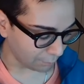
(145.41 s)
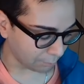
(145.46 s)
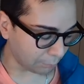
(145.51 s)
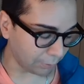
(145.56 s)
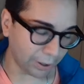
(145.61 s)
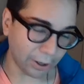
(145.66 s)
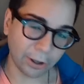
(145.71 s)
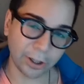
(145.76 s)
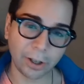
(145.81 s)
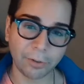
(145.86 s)

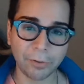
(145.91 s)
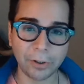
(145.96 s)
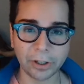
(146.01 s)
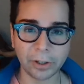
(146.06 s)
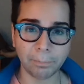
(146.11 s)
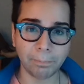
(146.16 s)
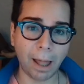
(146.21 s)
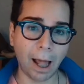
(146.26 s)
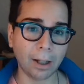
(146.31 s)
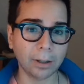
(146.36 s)
bring yourself
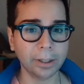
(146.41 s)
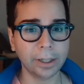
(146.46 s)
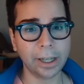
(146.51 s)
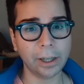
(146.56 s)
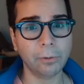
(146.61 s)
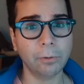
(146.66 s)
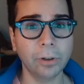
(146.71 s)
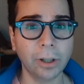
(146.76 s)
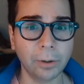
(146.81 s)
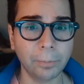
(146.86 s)
into balance and
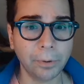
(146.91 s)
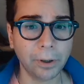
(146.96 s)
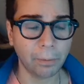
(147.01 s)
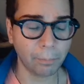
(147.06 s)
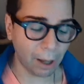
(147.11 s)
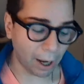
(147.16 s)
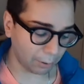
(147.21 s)
equilibrium.